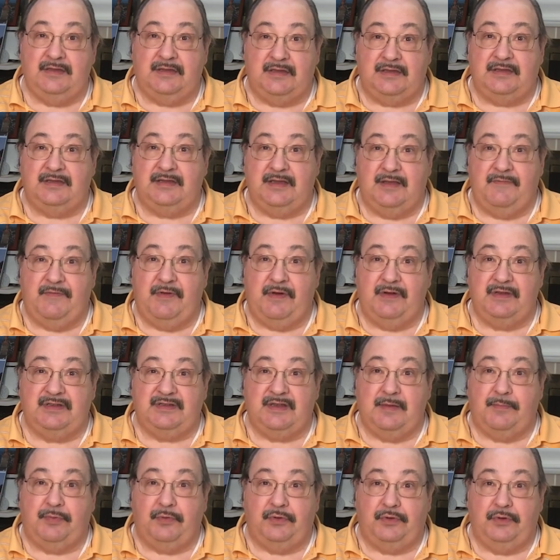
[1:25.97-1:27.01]
It's very
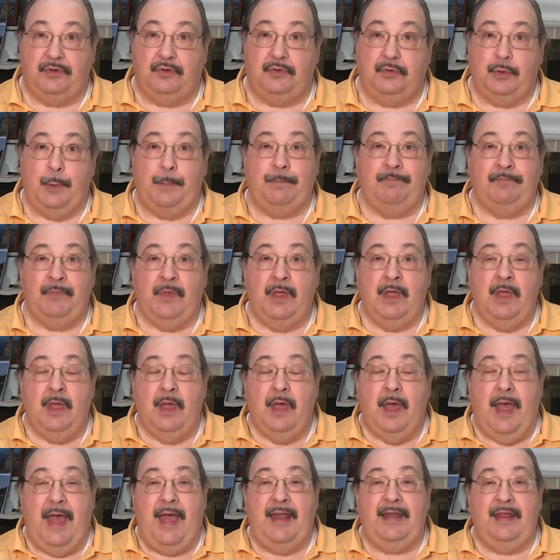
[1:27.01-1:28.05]
simple to do.
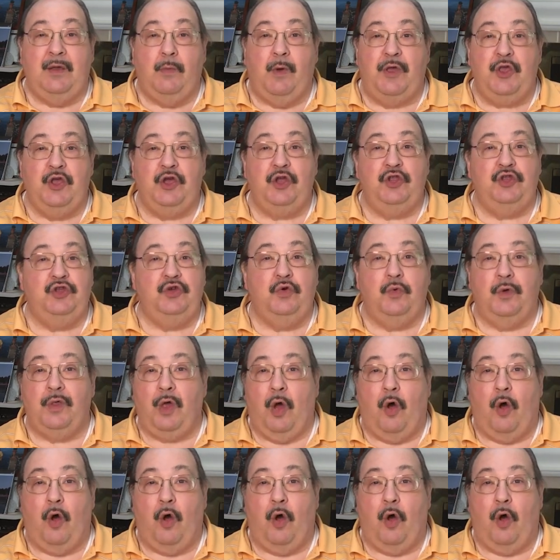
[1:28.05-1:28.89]
Anyway, you can do it with